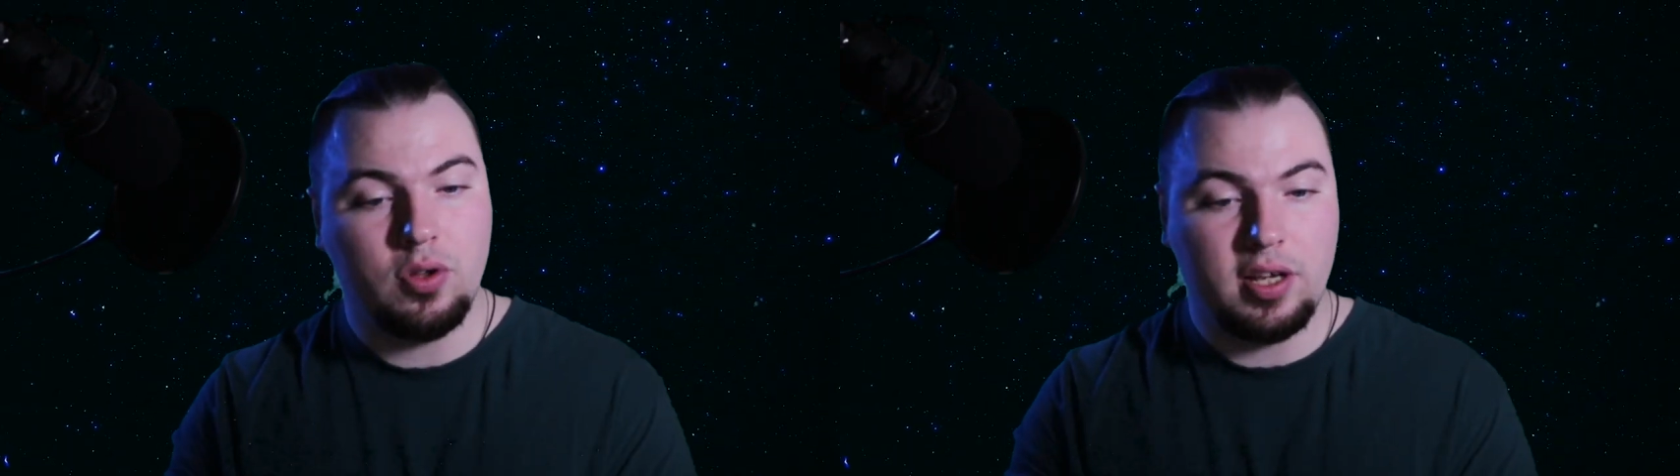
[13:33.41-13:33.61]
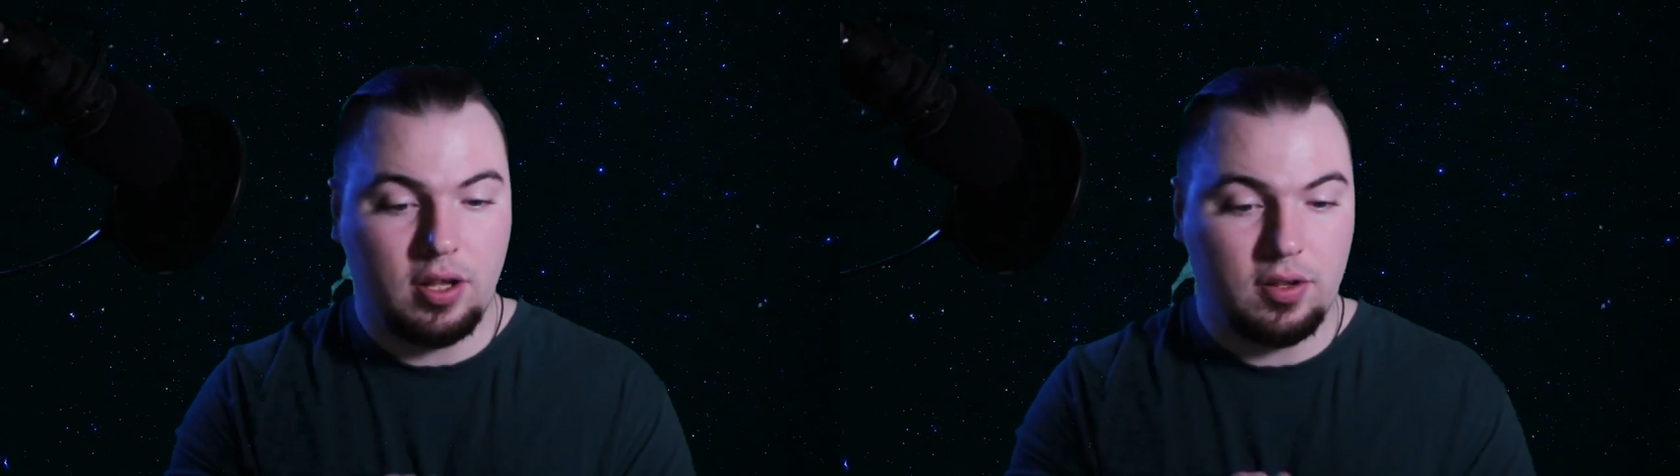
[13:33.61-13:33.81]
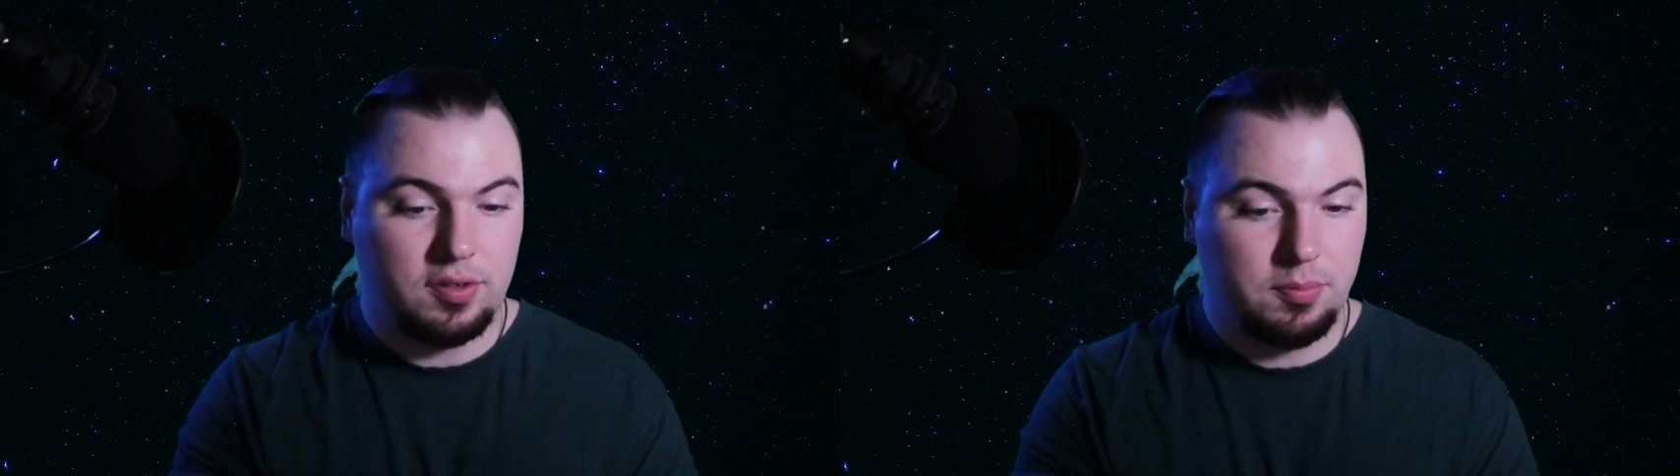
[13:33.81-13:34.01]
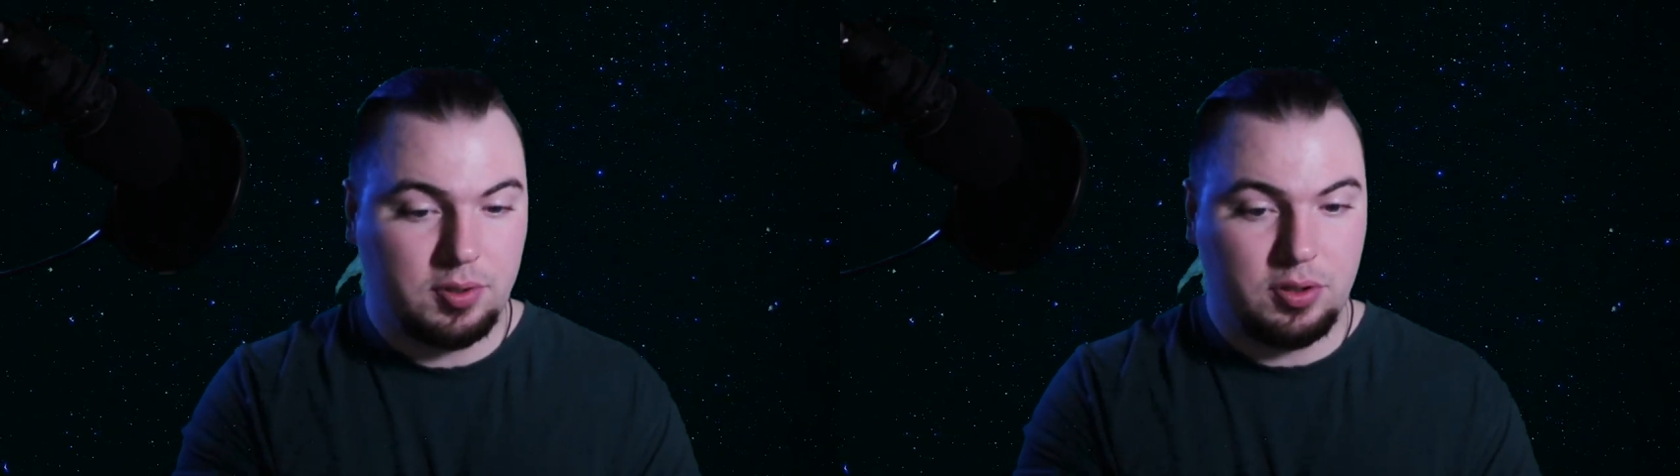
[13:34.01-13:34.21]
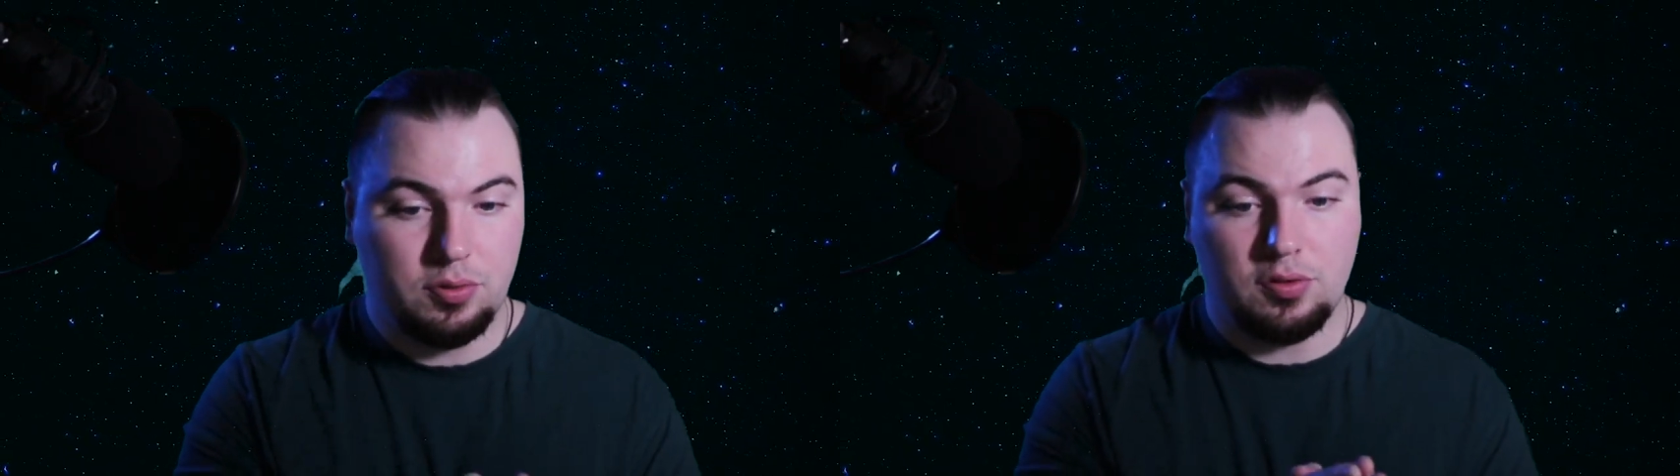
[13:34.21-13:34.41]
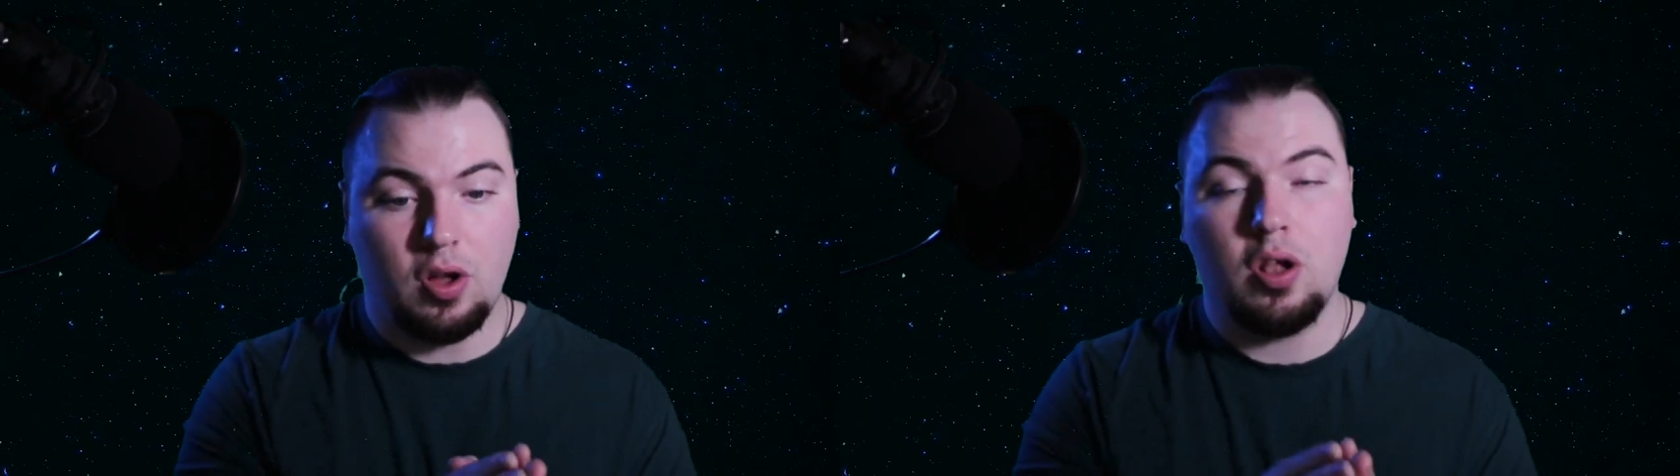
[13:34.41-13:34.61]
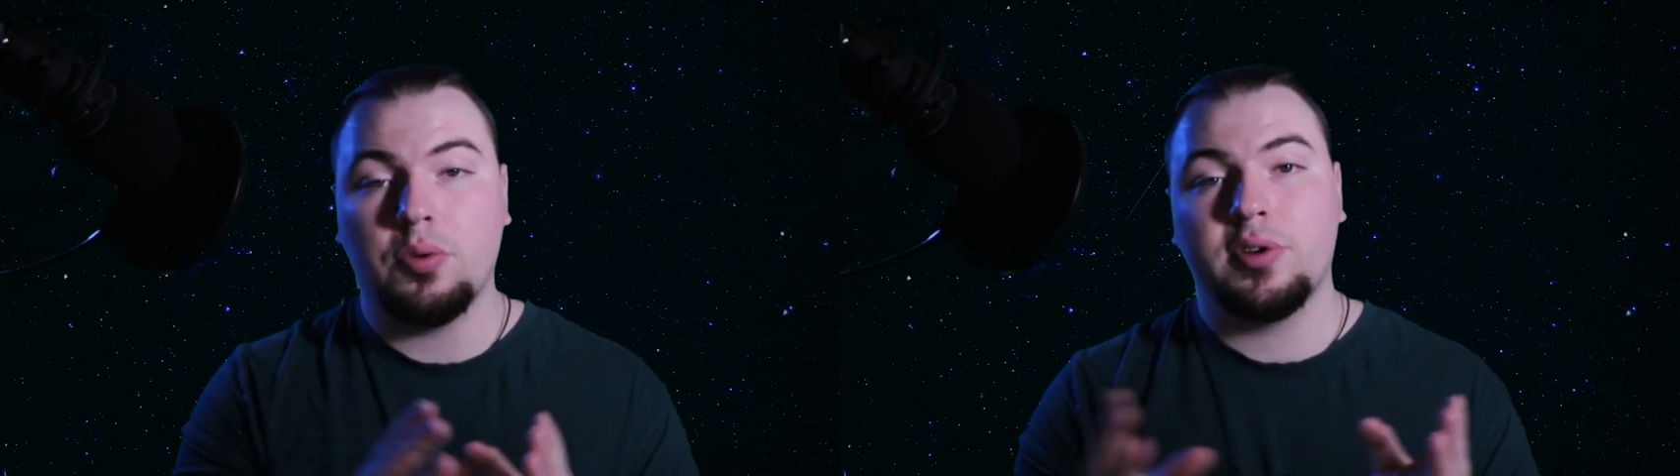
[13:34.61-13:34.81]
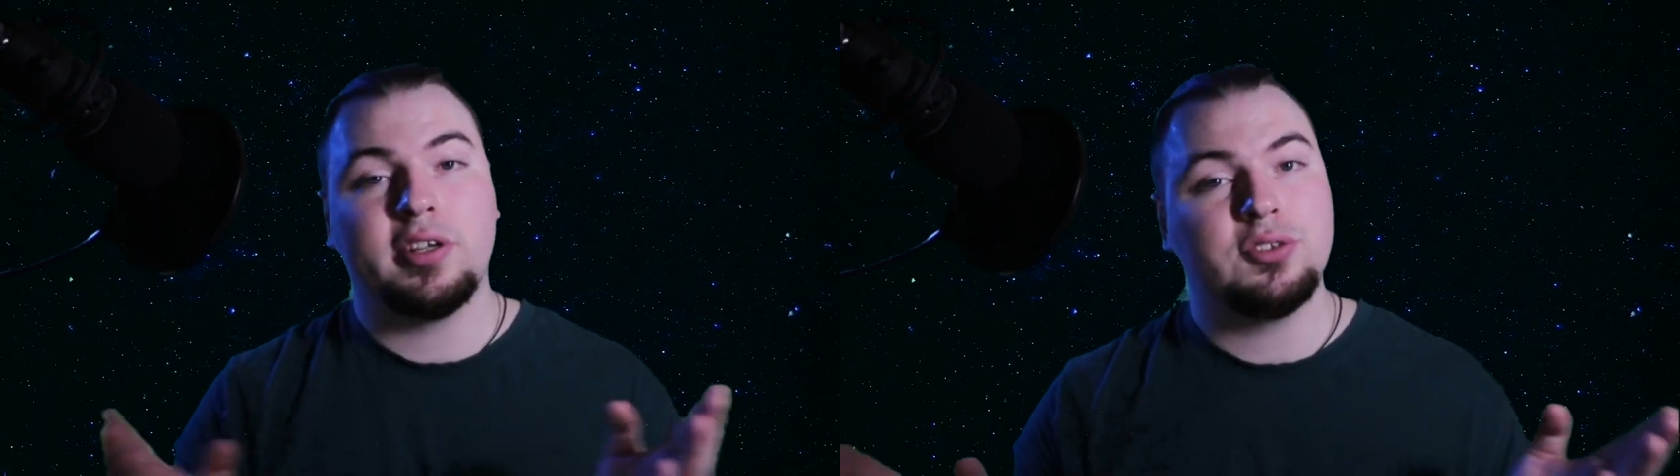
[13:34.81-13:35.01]
and I'll simply use all
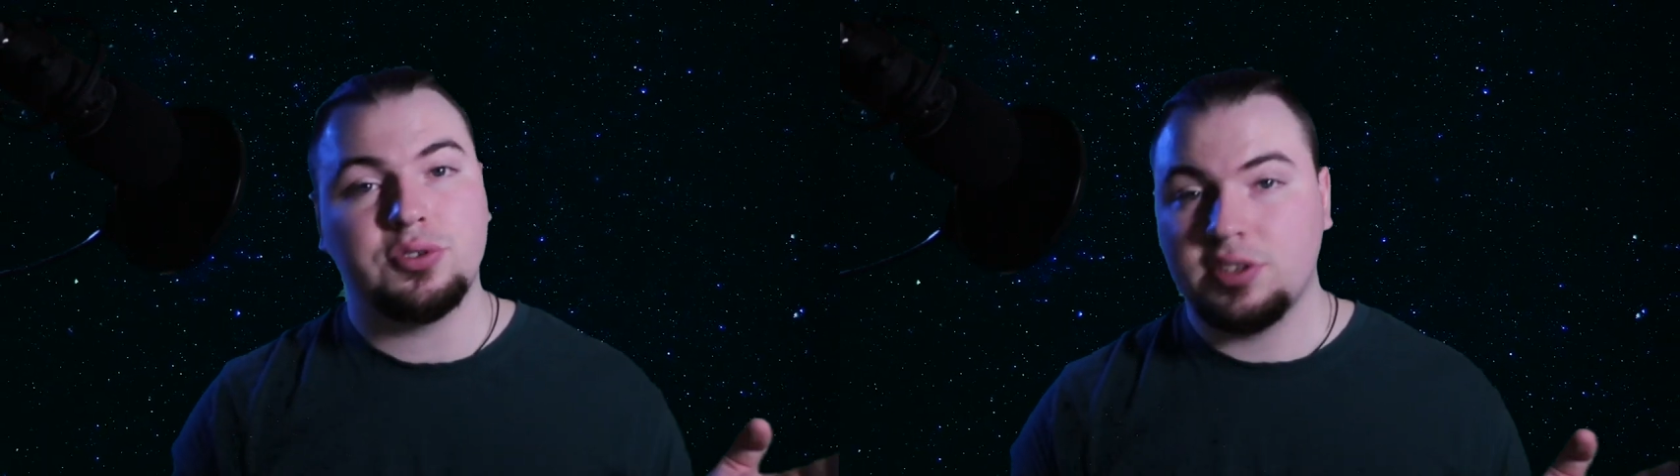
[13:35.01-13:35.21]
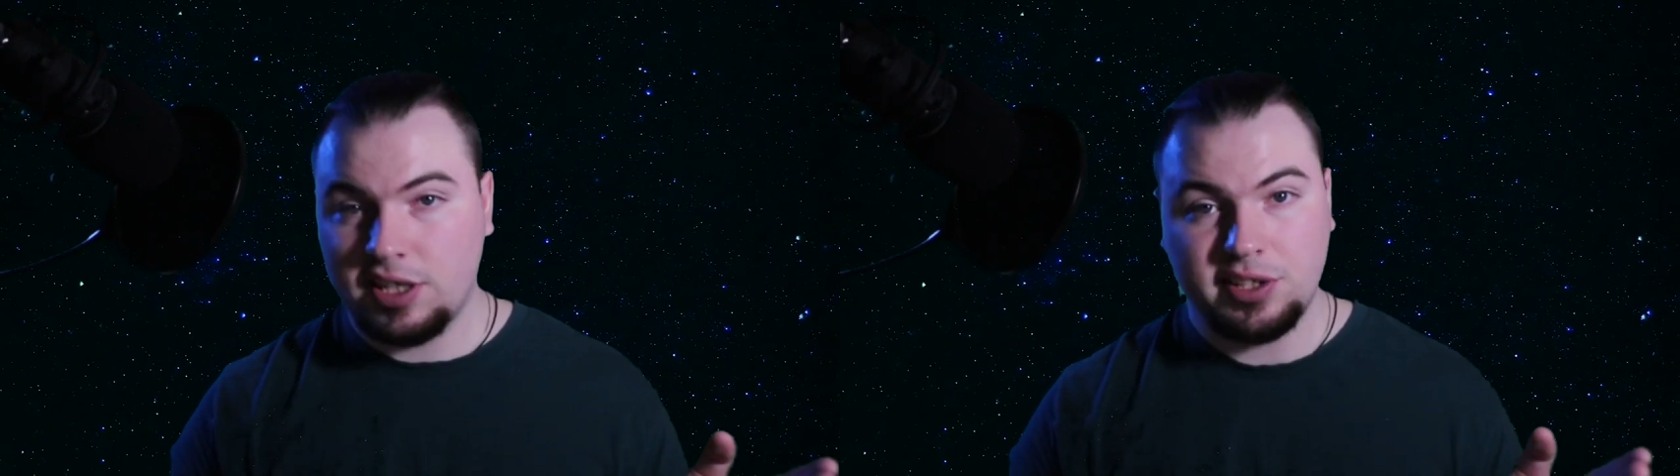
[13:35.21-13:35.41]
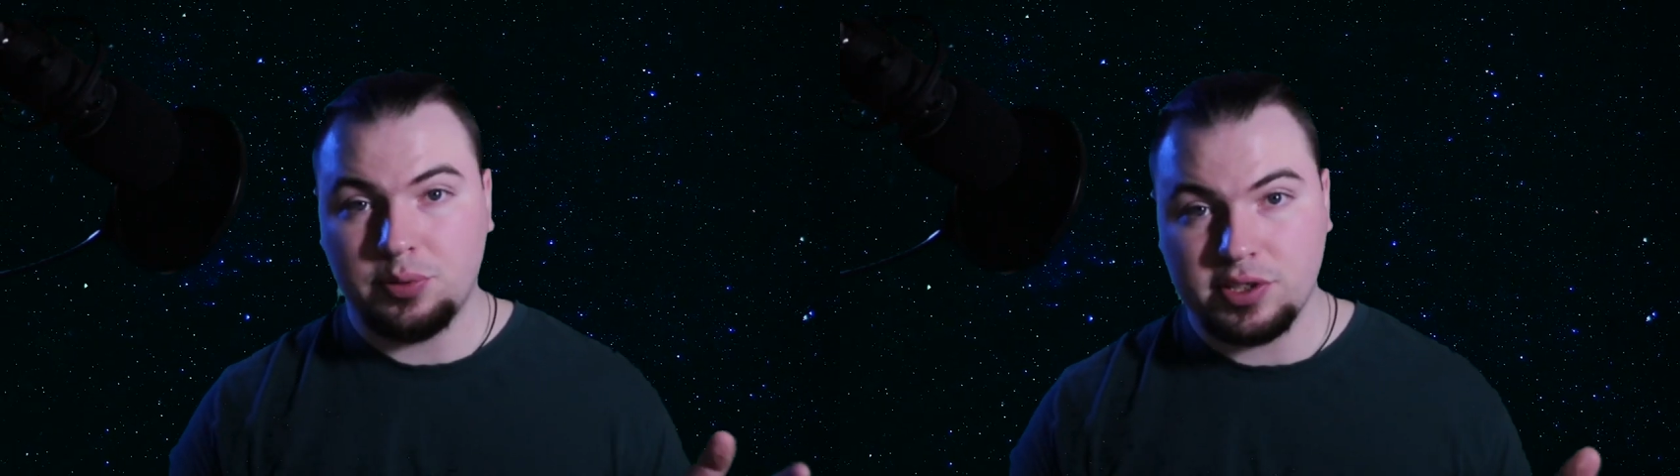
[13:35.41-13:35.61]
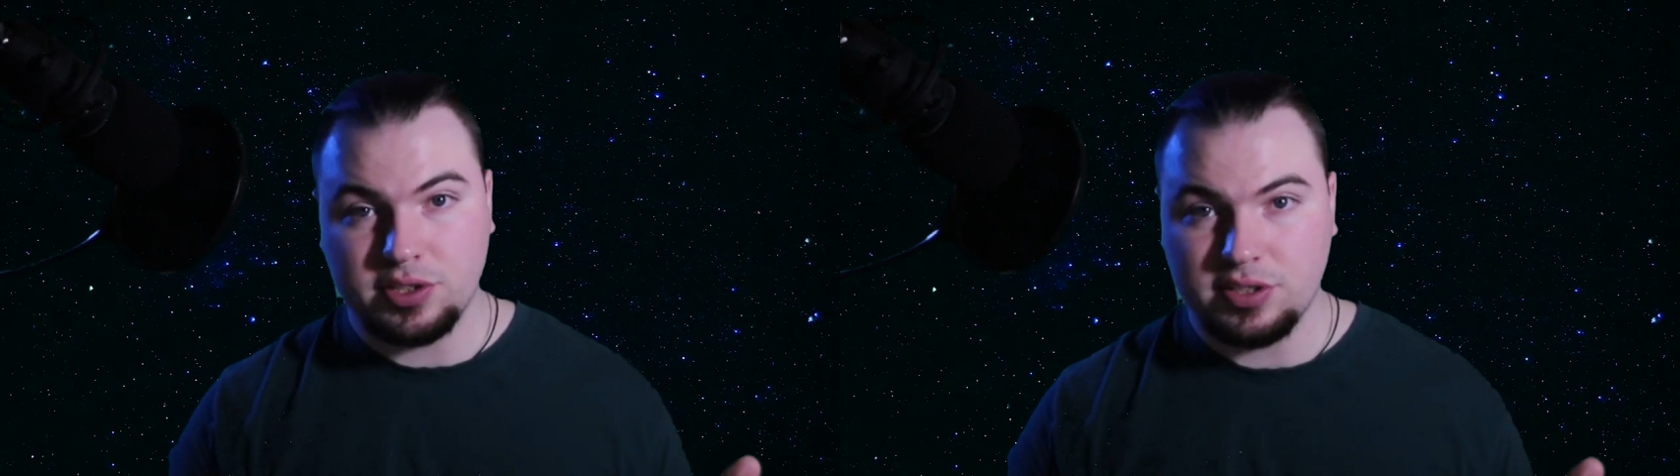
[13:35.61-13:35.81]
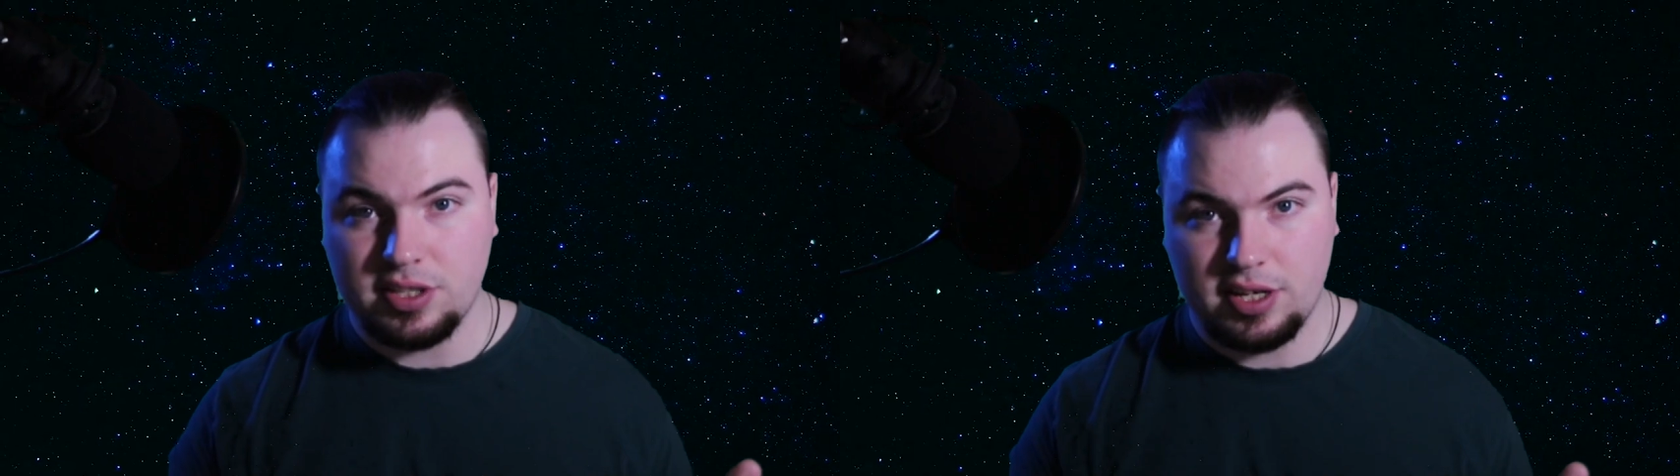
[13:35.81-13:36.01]
180 wishes that I